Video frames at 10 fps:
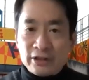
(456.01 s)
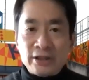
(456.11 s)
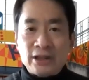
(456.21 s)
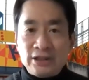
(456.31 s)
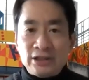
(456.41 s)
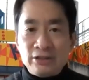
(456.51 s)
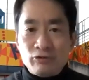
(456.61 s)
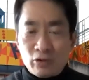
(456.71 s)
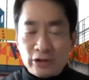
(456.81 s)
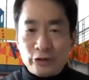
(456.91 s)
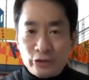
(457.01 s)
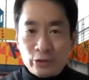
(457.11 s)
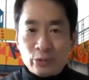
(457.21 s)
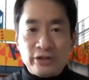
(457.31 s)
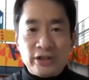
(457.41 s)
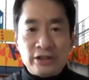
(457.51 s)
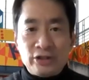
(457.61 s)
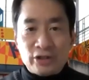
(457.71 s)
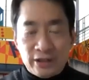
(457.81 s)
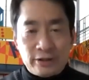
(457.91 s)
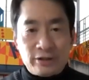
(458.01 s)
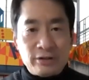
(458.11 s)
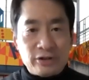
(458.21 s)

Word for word: in 1942, the entire